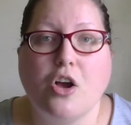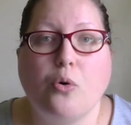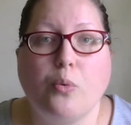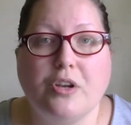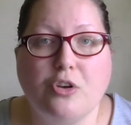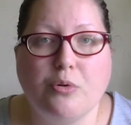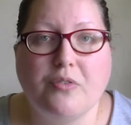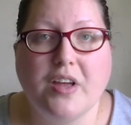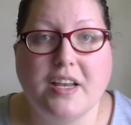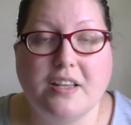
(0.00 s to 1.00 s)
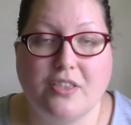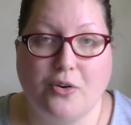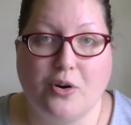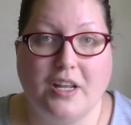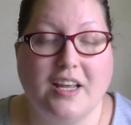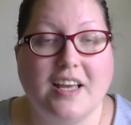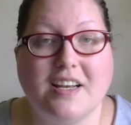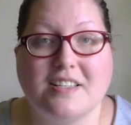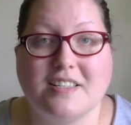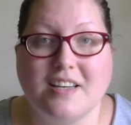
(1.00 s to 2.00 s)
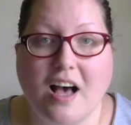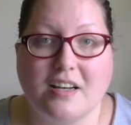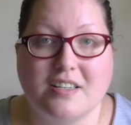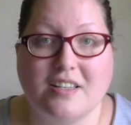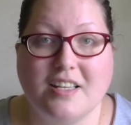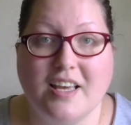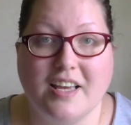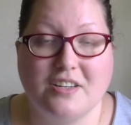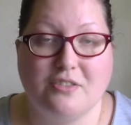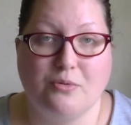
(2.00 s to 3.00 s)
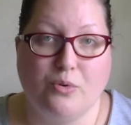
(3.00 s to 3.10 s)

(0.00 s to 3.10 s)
when you have hit thirty, it is not the end of the